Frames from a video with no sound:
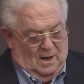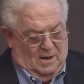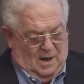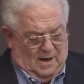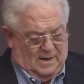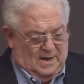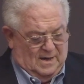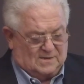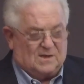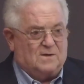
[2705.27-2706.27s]
not an
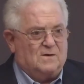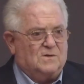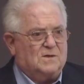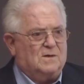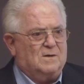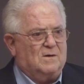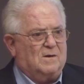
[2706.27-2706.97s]
institution